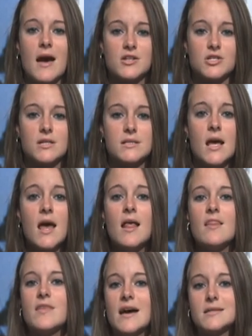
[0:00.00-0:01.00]
matches.
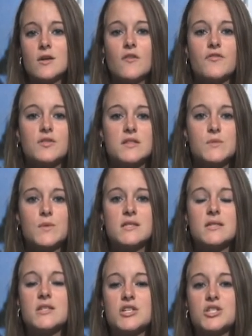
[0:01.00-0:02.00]
That's all for this
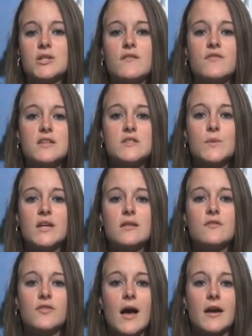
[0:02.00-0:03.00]
week's edition of This Week in
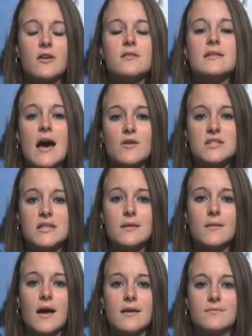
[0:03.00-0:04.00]
the Flyer. Now to
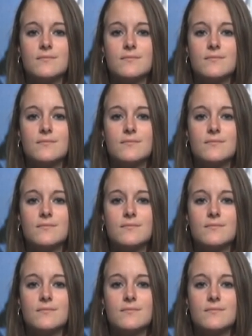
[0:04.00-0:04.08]
Eli.